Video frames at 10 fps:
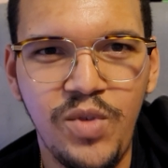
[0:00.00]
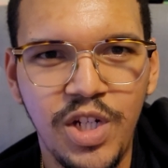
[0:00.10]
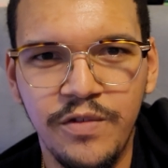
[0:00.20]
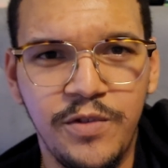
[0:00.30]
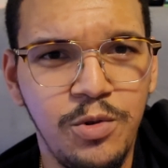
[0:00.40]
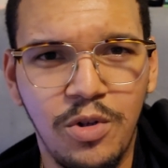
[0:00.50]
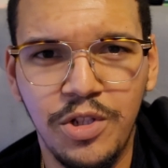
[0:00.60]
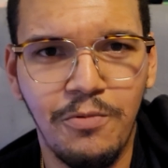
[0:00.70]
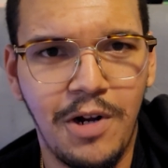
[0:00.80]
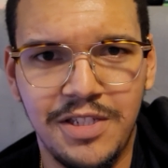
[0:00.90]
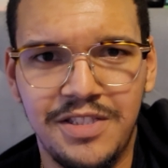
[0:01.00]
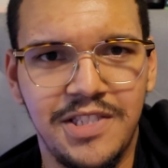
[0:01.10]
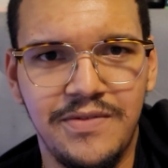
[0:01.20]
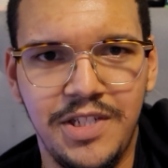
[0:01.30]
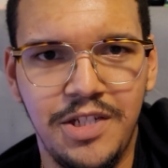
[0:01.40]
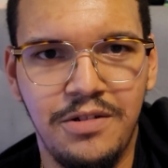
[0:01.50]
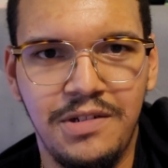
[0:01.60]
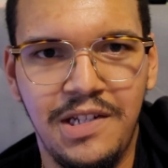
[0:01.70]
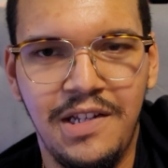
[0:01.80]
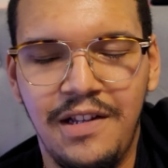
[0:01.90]
if you only watched this video,
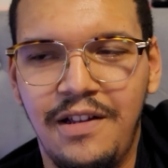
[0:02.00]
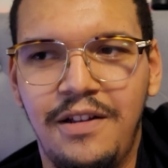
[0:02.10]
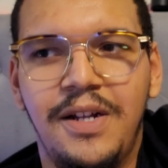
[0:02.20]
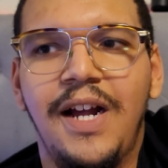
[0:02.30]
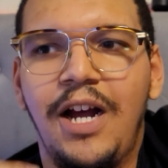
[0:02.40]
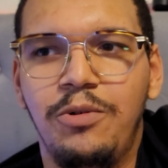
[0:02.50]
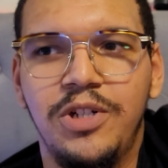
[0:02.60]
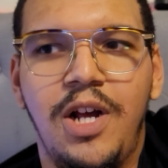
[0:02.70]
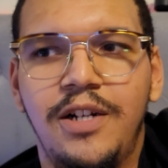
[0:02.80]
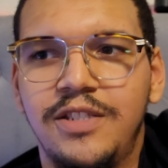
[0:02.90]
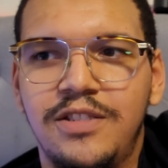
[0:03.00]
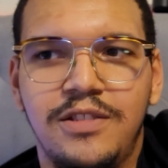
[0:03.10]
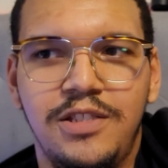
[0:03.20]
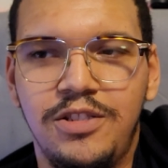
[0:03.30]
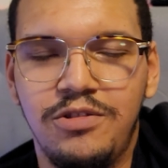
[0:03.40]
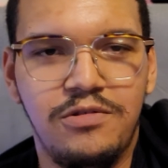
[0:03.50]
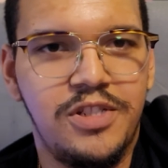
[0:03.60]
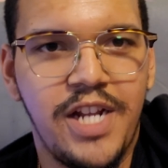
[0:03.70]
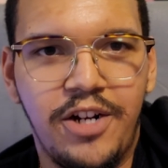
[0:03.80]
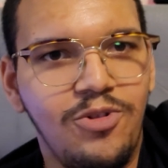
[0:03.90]
I would honestly use
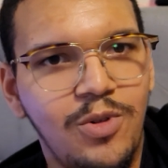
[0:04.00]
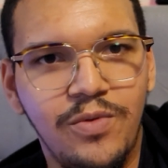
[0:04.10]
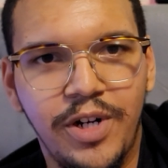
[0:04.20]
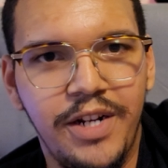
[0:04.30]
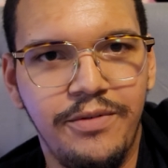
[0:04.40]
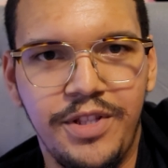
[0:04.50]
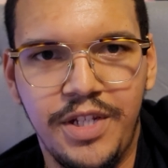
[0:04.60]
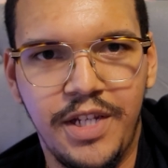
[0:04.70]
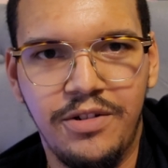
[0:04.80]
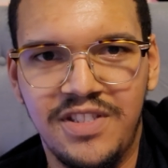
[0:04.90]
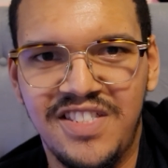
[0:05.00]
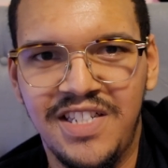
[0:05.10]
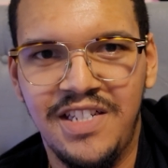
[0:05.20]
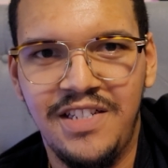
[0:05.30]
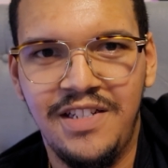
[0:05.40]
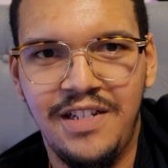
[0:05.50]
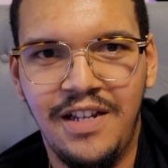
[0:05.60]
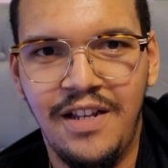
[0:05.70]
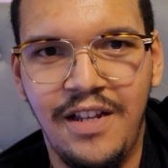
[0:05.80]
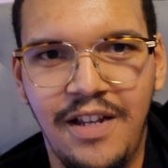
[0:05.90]
Shadow over everything else.
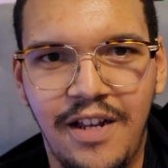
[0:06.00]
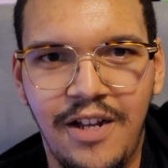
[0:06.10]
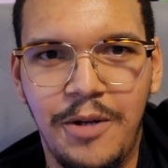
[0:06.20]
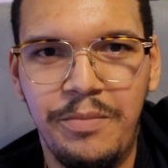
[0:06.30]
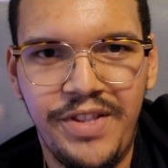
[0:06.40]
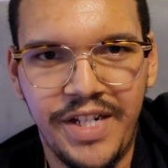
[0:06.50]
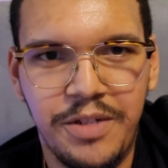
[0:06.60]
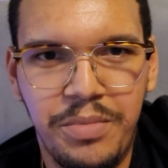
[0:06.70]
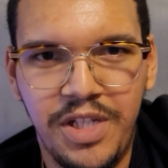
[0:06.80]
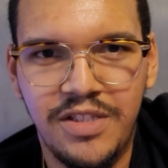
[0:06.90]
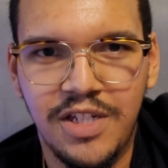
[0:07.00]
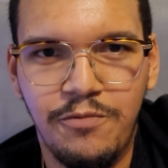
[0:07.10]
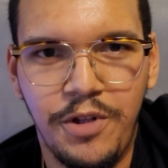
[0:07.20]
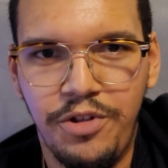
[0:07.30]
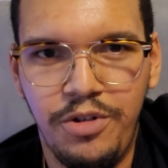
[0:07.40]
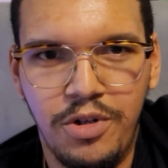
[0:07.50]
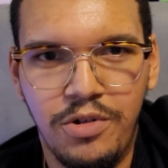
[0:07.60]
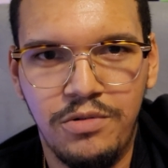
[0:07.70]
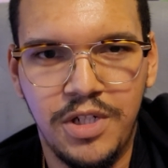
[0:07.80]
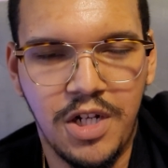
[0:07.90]
Um, but that depends on whether you
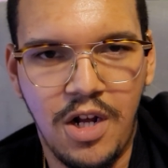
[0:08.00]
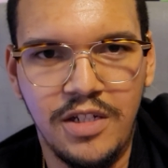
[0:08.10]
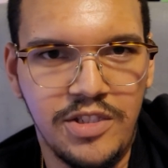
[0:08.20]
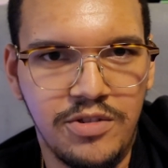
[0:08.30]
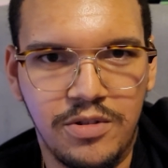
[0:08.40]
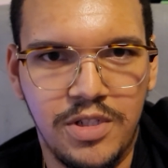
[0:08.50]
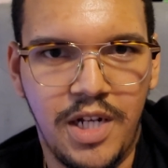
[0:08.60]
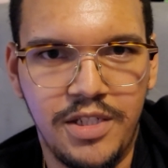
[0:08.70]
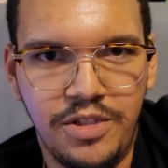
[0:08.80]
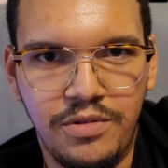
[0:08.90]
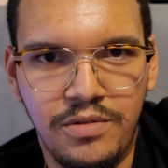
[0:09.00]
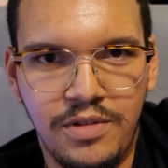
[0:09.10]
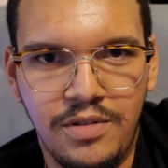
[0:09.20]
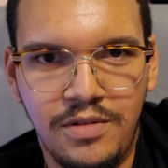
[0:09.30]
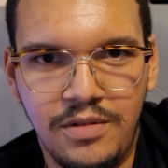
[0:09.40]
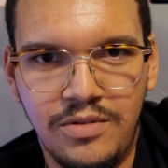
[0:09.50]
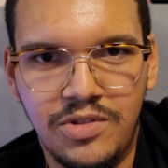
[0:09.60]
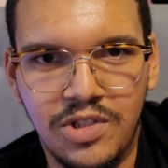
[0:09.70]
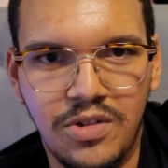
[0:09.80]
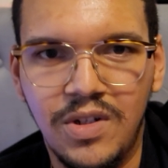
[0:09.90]
own a console or not too.
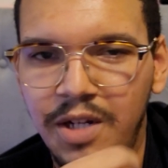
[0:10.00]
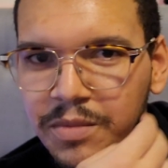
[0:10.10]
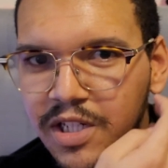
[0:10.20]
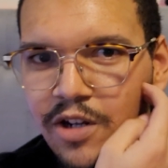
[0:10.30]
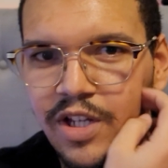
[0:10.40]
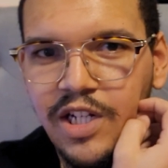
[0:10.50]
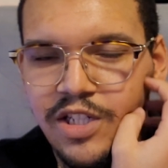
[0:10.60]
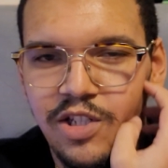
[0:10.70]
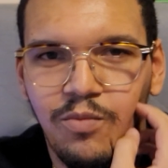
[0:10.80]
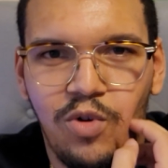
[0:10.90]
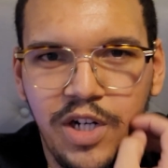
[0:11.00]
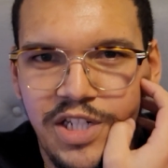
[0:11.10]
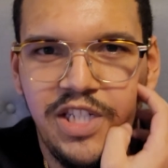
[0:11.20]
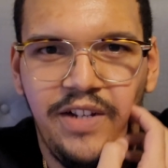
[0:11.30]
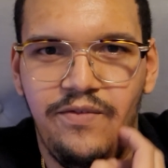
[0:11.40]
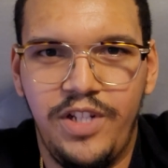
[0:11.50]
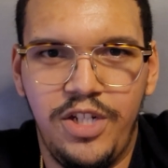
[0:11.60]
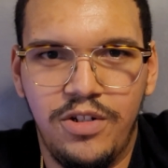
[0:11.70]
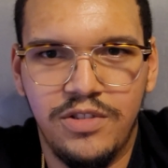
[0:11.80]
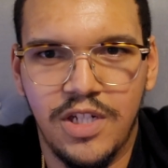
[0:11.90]
So I mean, I'll get into more in-depth
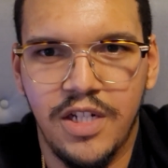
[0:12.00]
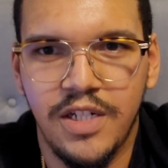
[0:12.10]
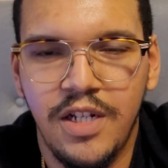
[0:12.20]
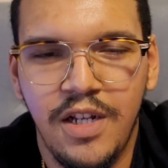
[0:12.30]
videos on